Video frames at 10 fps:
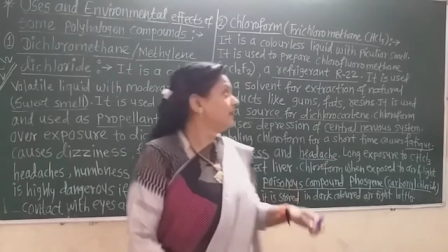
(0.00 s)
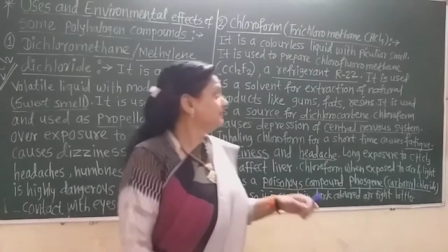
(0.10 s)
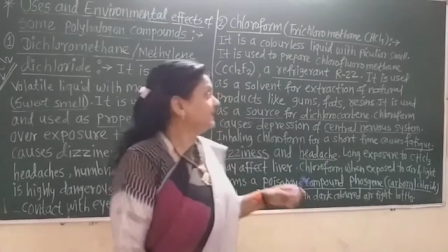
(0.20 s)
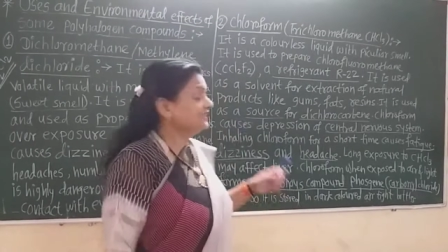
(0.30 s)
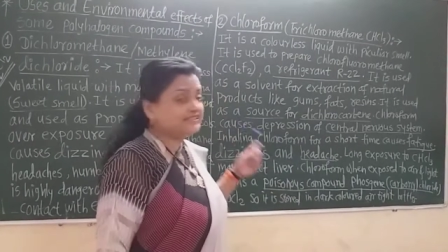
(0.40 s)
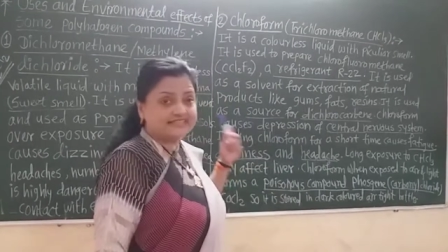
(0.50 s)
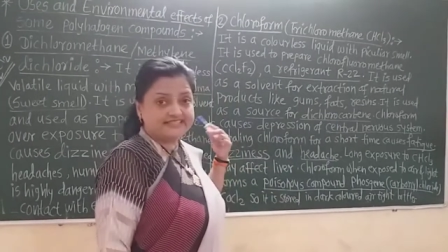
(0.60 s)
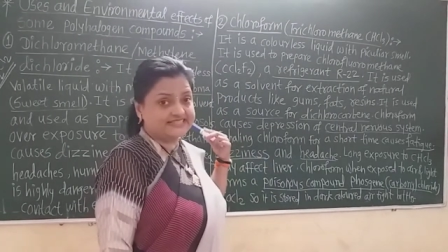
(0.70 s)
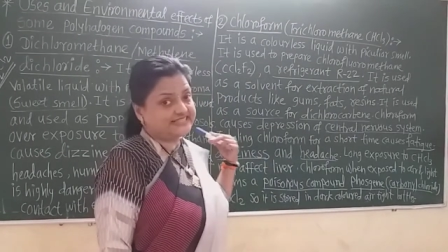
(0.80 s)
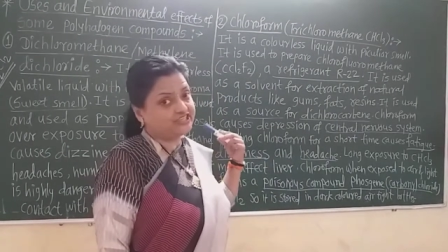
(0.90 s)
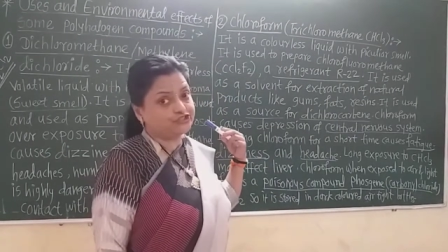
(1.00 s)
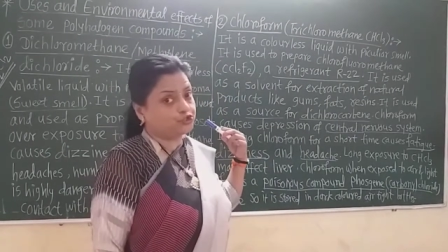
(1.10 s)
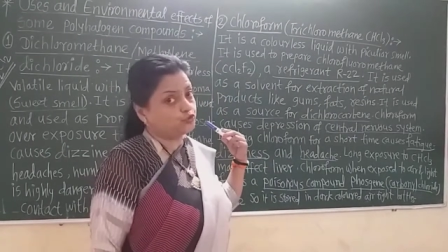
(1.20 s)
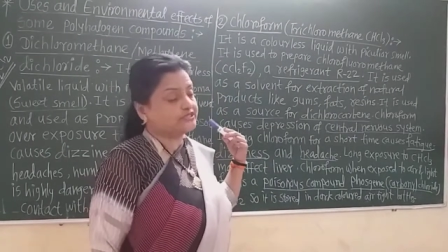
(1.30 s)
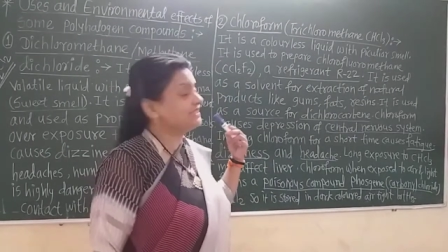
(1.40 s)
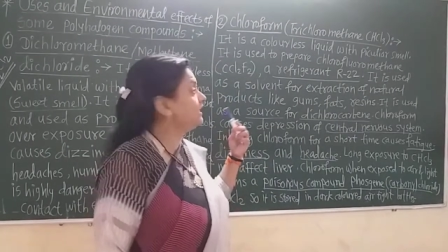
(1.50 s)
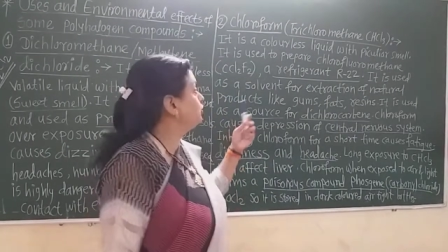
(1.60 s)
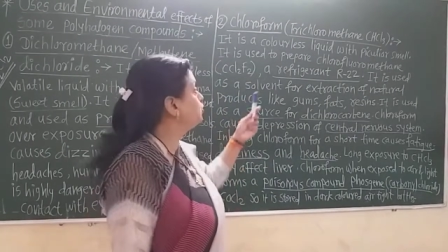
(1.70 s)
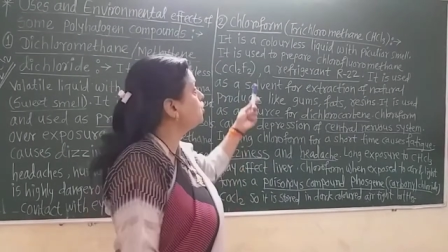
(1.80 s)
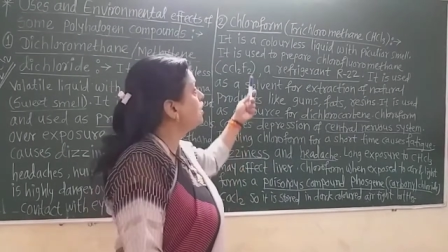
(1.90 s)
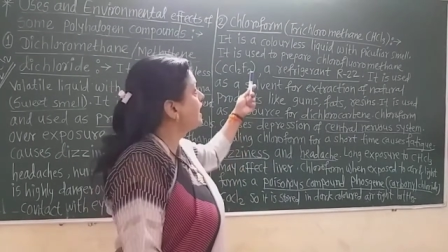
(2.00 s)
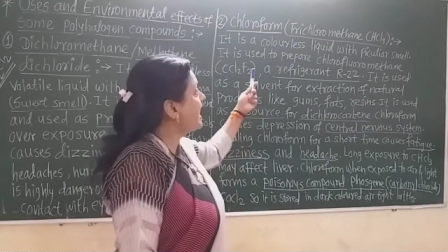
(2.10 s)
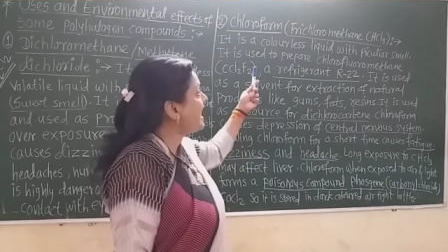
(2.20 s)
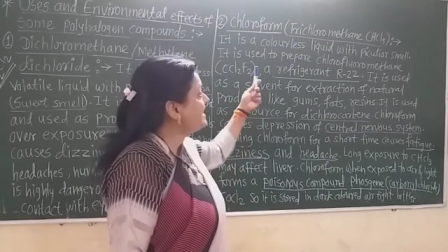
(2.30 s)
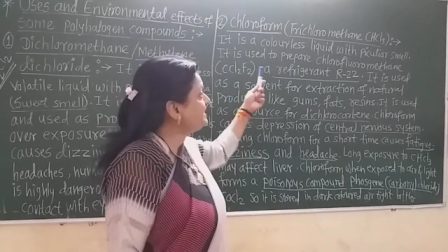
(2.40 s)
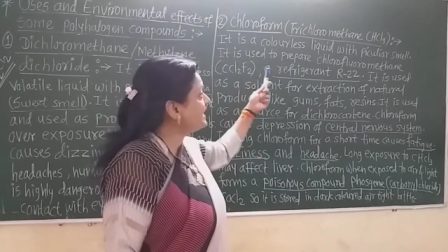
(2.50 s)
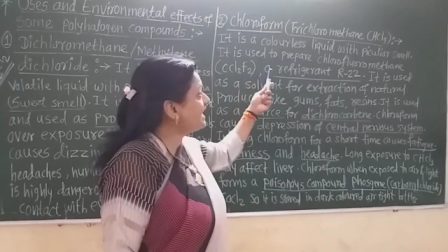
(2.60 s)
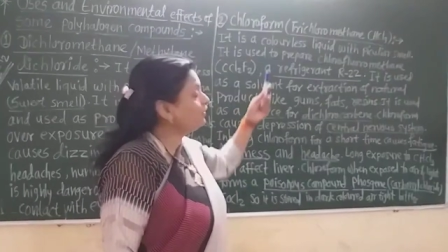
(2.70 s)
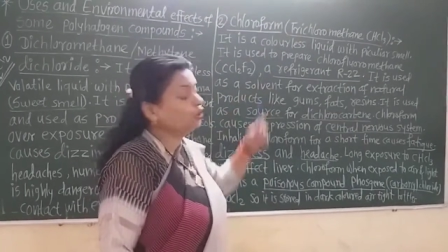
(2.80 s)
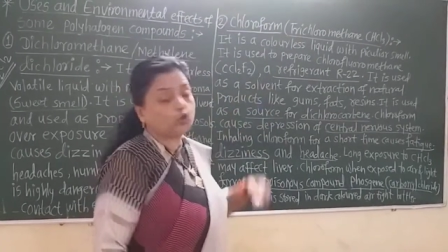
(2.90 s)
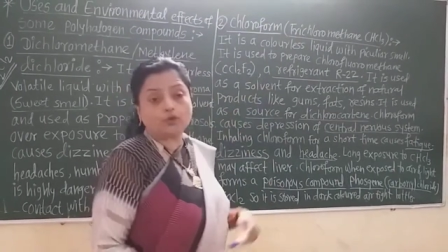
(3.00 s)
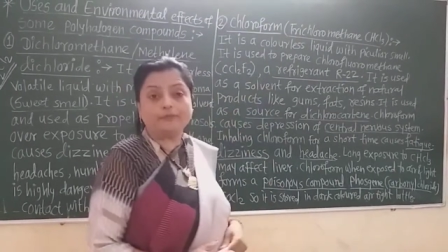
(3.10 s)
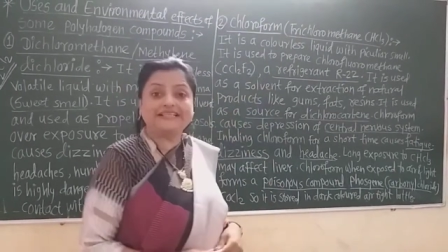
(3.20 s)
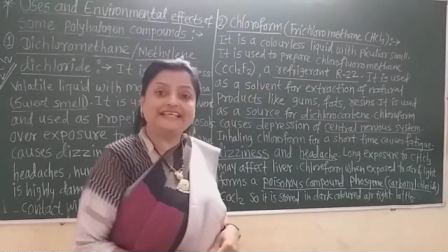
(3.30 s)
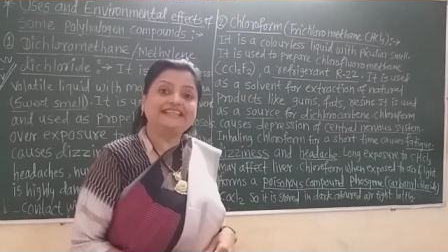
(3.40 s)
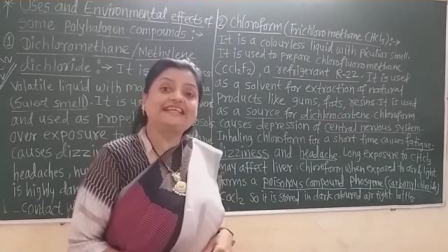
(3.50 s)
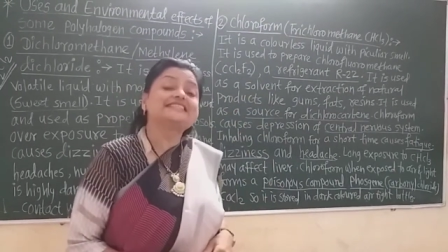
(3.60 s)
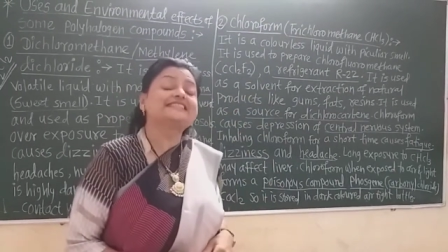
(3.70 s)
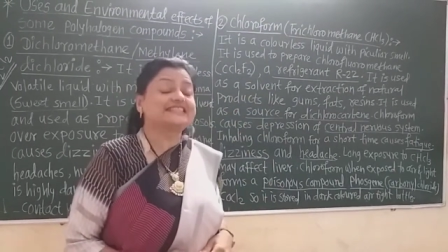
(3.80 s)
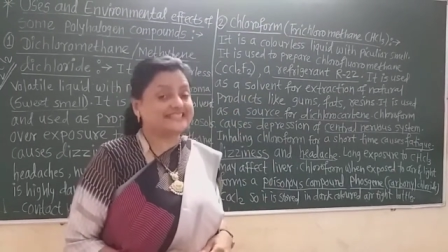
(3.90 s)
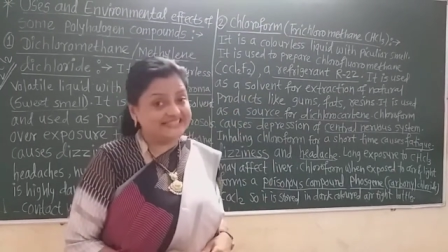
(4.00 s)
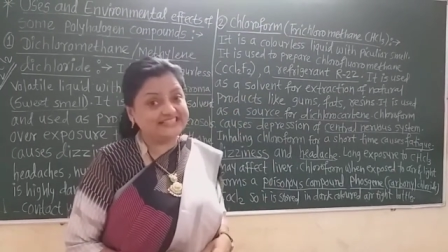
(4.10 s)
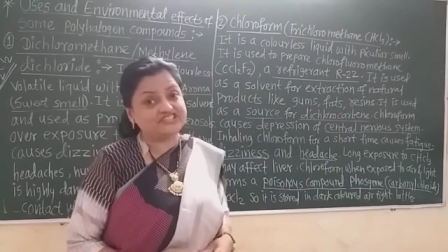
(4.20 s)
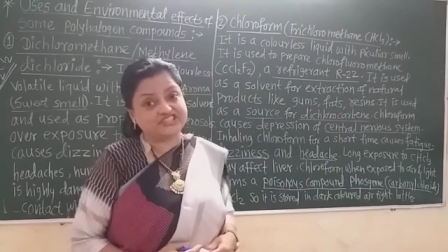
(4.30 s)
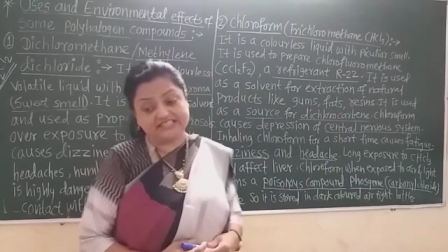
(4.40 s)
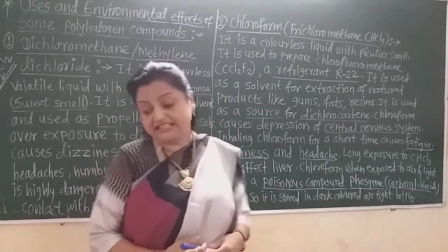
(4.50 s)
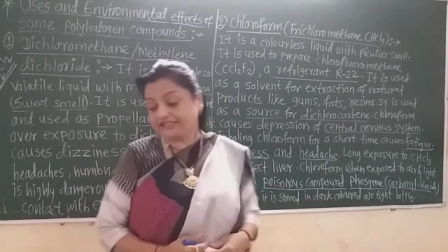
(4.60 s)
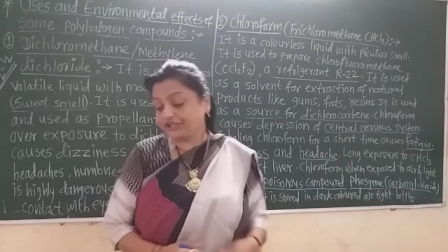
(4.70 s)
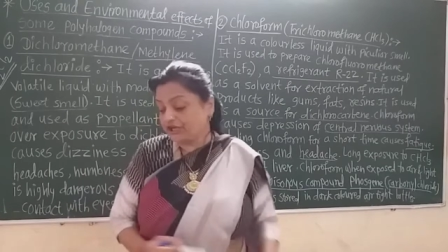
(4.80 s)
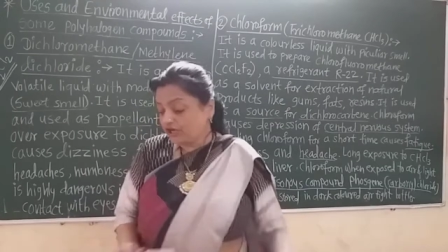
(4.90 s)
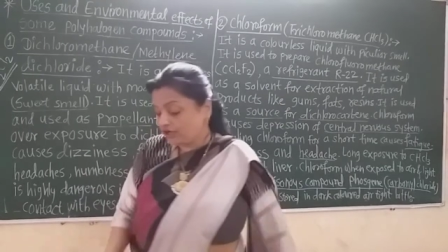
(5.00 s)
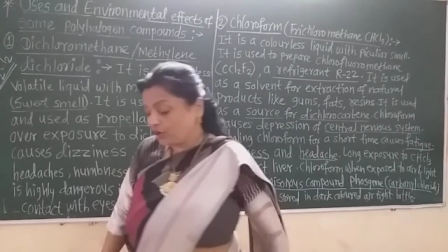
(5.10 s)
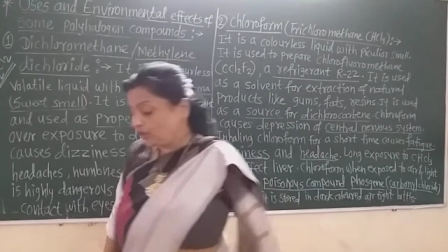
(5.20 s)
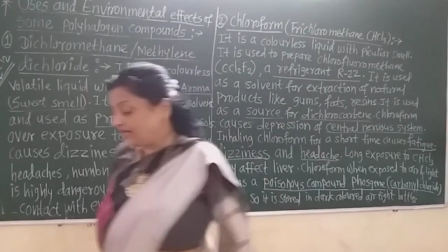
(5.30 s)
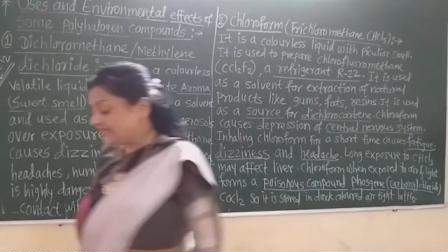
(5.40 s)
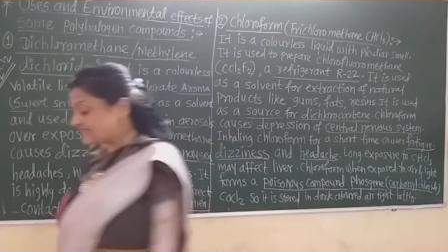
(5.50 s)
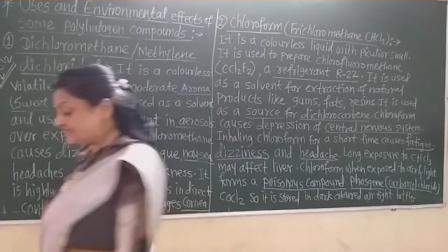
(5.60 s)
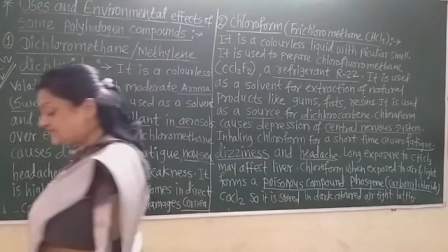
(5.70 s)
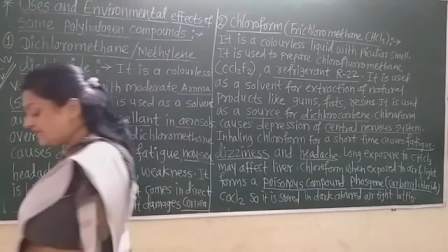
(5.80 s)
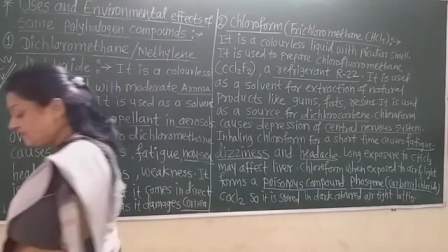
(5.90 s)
that is CH2Cl2, and trichloromethane, that is the CHCl3. Now let us learn